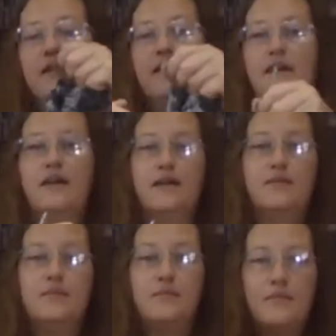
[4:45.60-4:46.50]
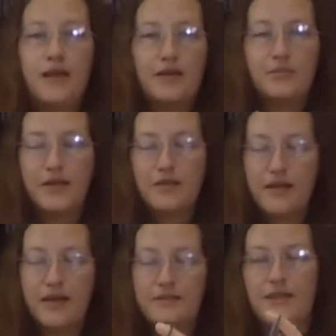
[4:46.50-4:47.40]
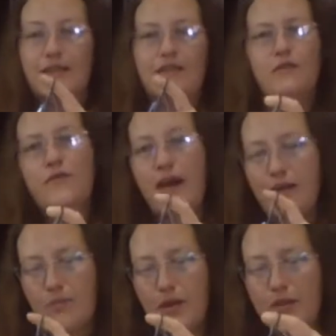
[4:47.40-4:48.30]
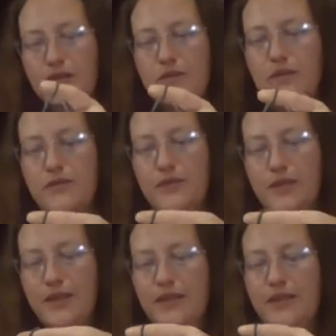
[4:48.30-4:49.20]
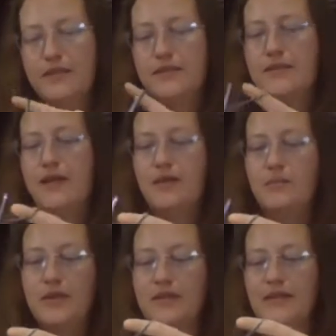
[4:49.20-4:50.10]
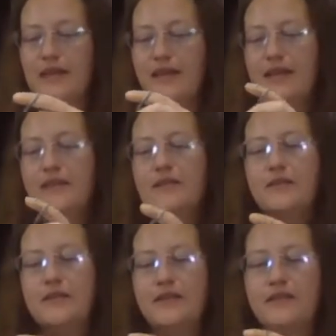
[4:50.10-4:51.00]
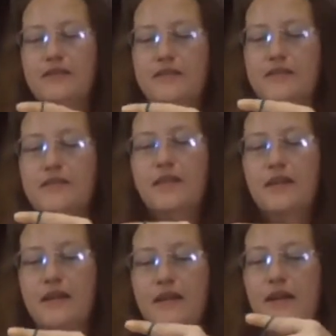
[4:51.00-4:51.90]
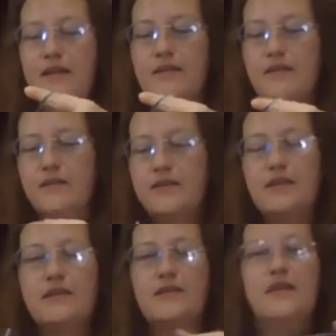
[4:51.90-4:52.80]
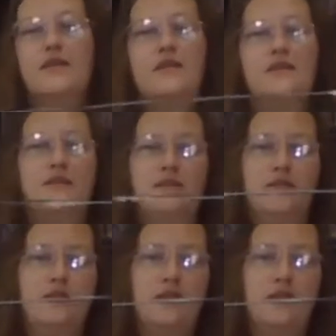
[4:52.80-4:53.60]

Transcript: how big around like the fat part of your foot is, how big the ankle is. And so these are all